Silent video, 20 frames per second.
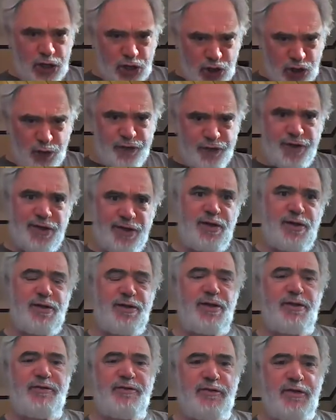using
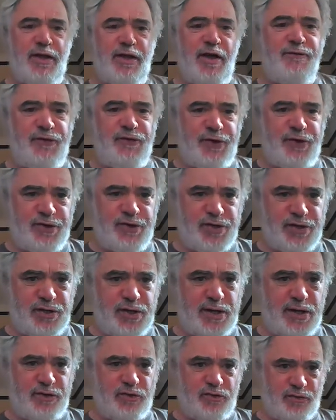this definition
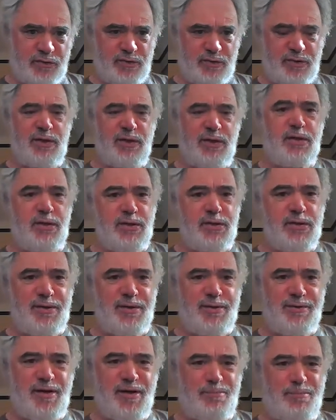that is
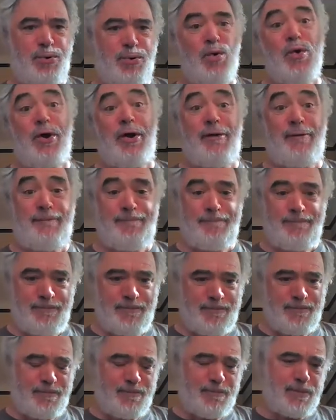uh, poor,
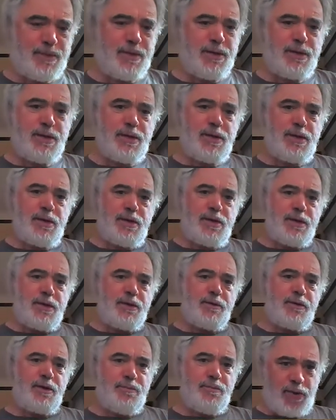
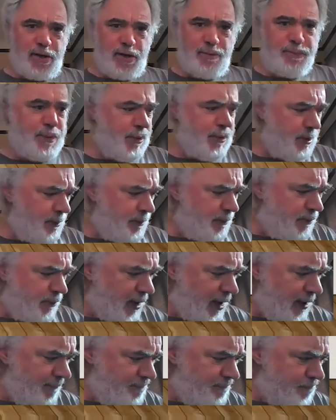in my opinion.
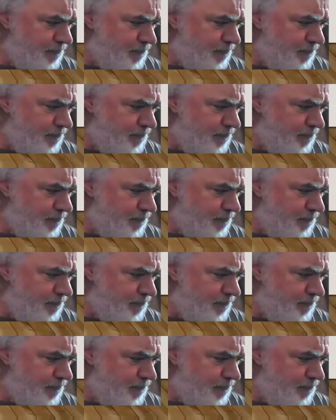Okay.